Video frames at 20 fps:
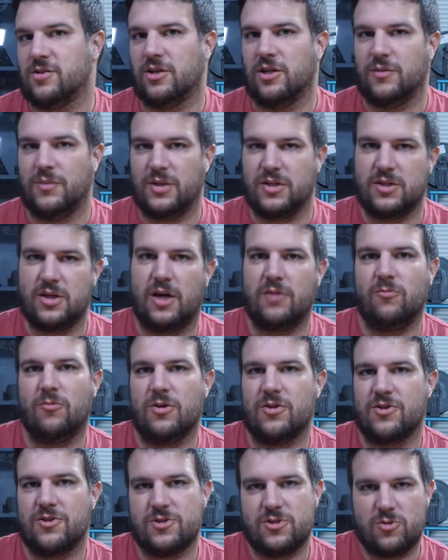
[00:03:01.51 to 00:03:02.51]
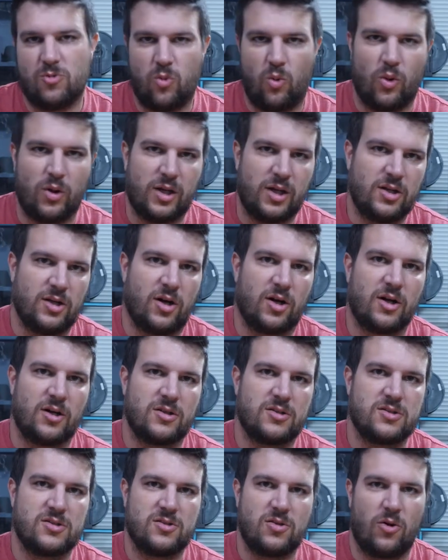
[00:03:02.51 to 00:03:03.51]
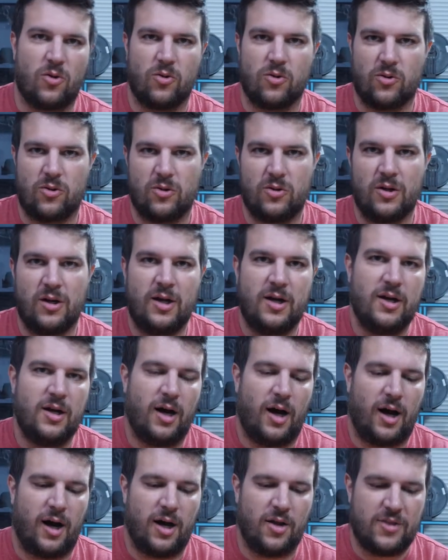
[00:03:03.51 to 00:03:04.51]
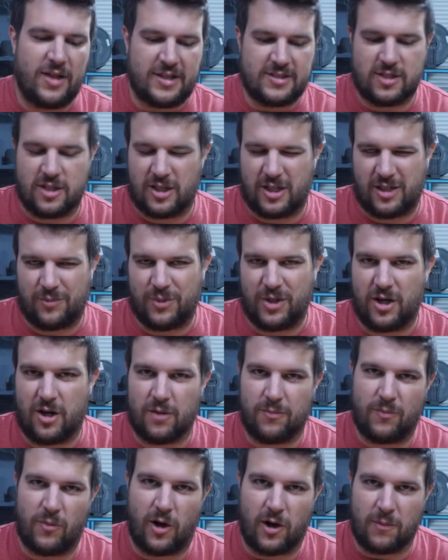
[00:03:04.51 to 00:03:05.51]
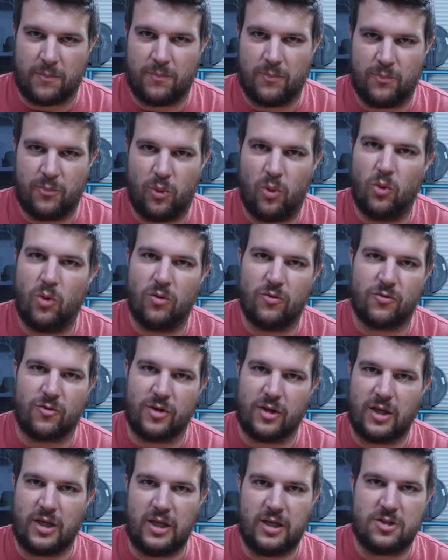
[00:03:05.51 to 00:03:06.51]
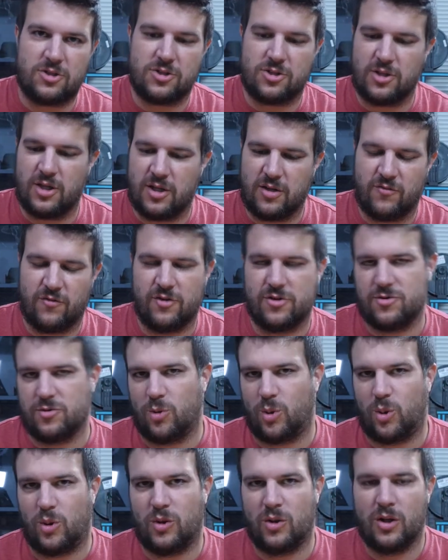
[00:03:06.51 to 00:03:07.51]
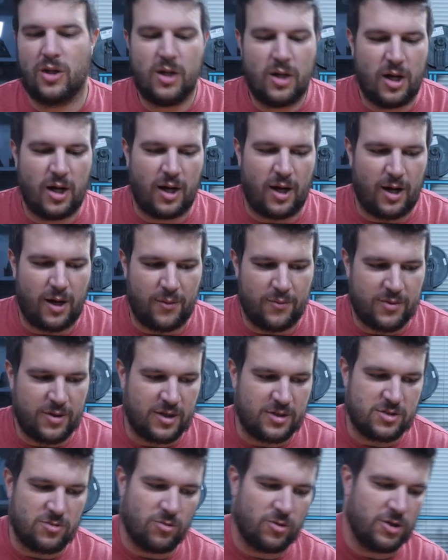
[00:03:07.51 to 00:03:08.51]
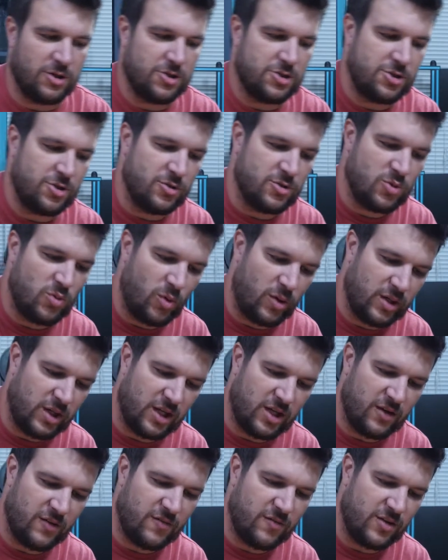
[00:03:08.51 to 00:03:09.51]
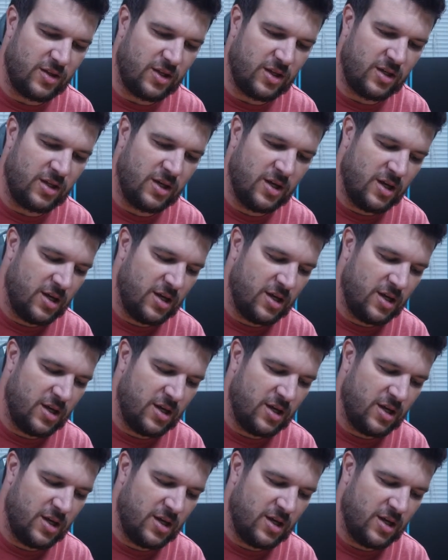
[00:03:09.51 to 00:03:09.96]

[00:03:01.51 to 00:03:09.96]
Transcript: are going to be done with 20 darts total. That's going to be our pool for each individual thing. So we're going to shoot 20 of the